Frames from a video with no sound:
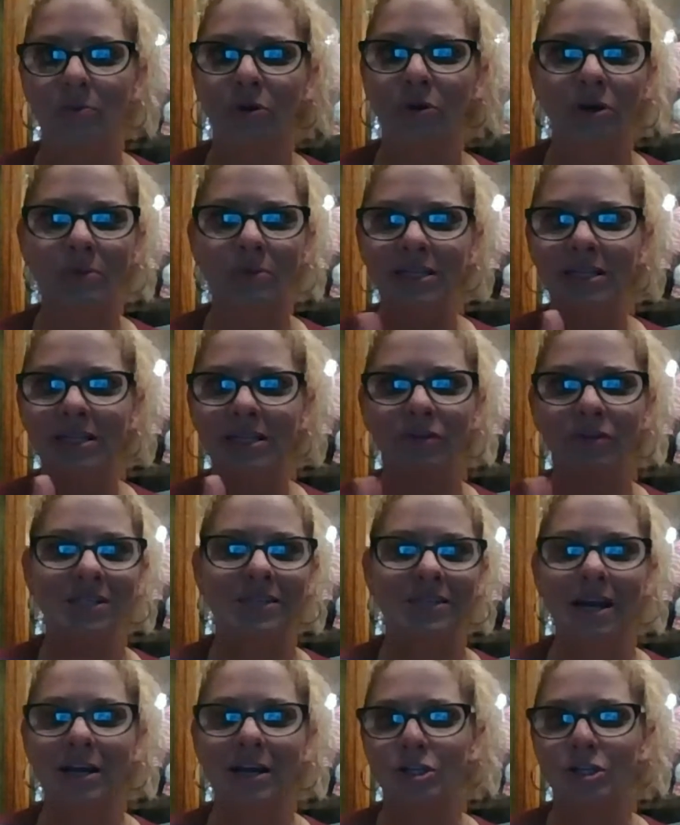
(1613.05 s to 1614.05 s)
Put them in different
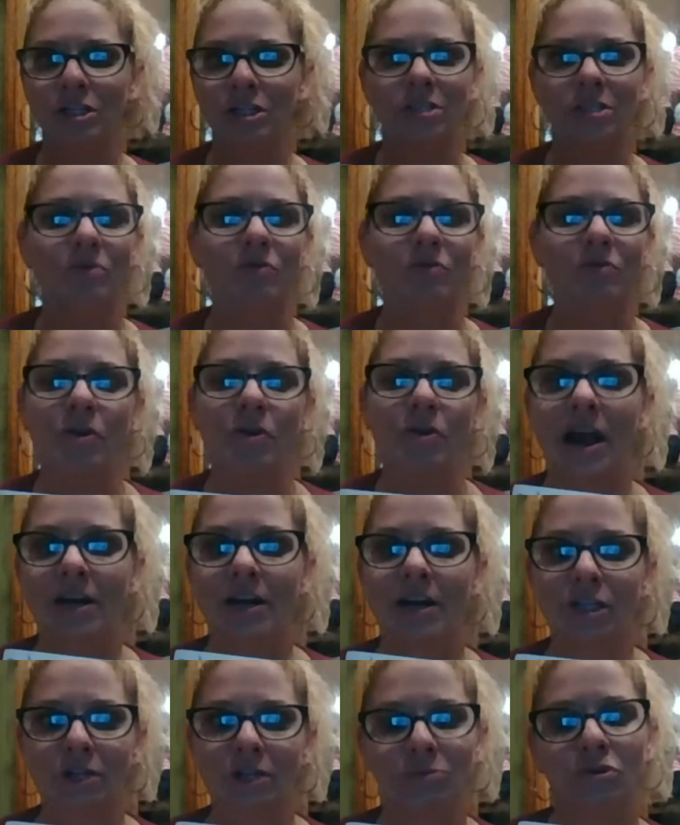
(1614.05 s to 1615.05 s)
sections before you
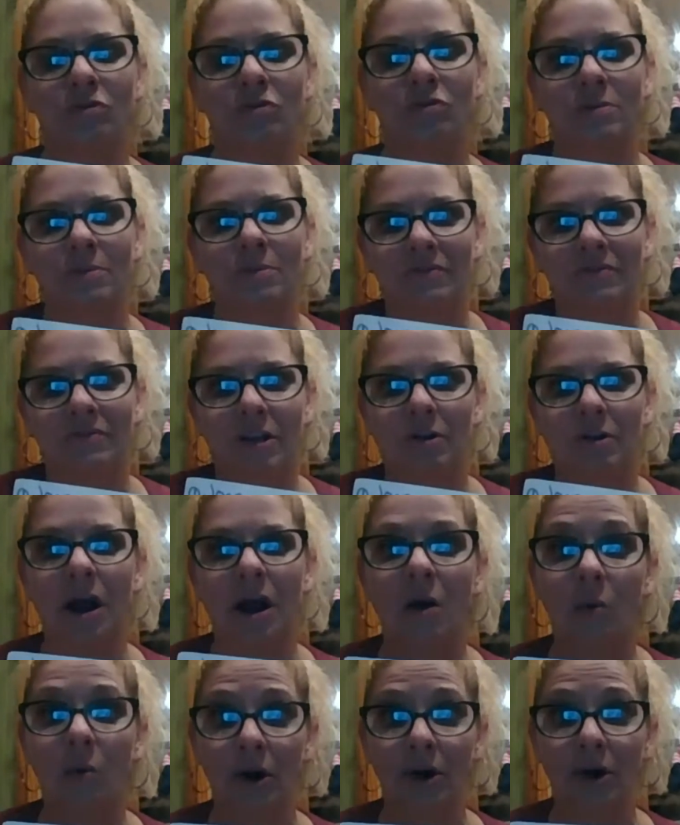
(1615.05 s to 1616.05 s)
actually move them, and figure
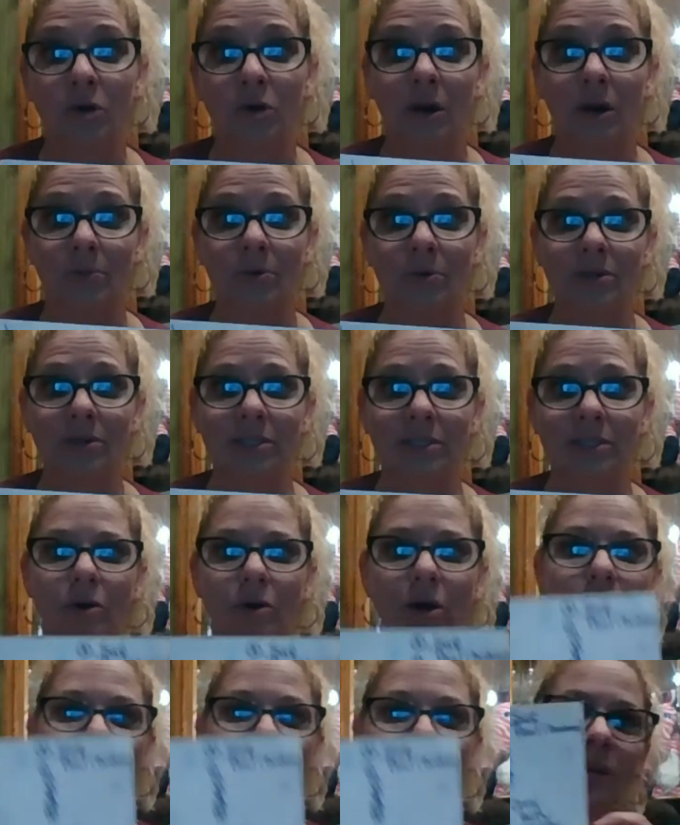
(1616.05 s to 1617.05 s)
out where you want to put
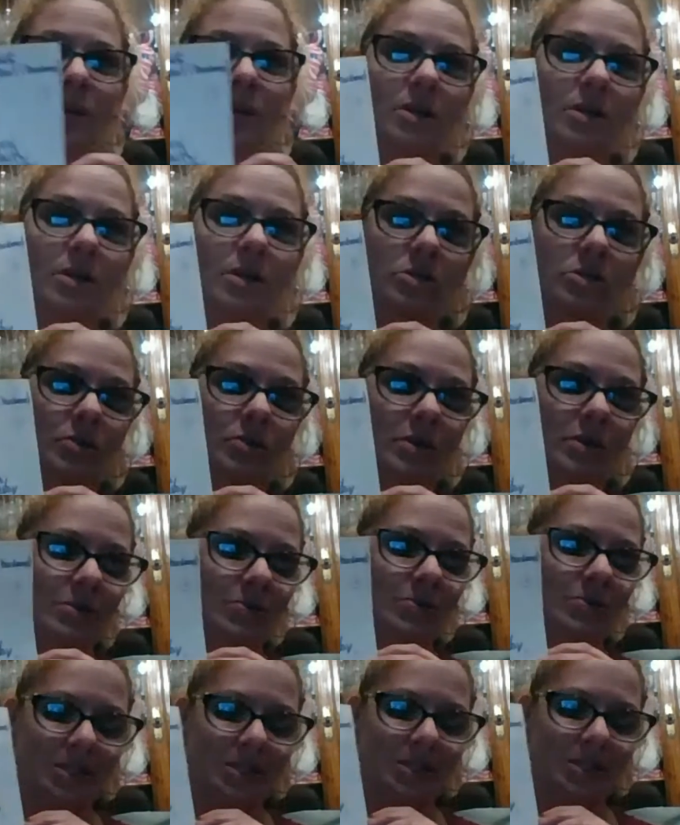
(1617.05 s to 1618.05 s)
someone. So
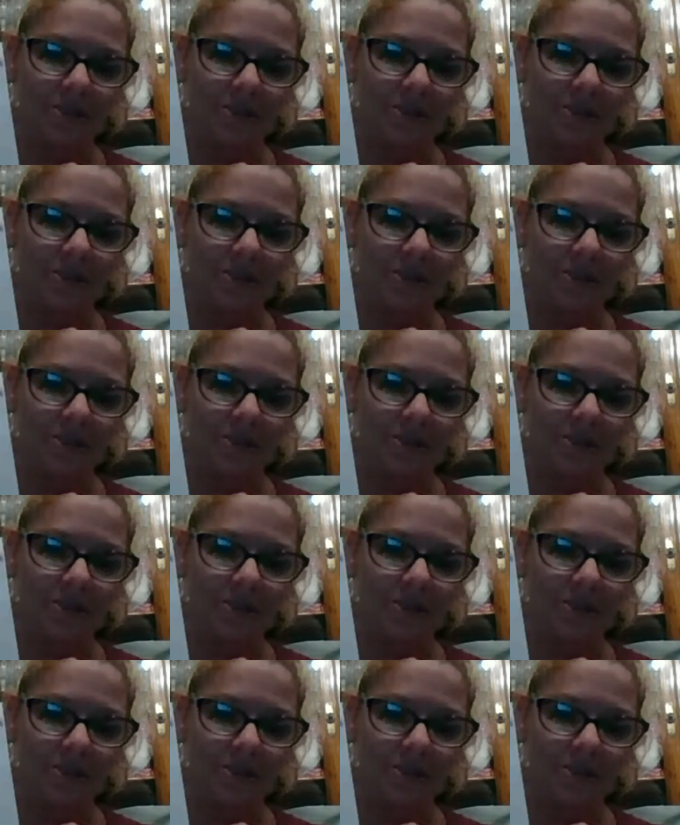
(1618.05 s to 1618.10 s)
this was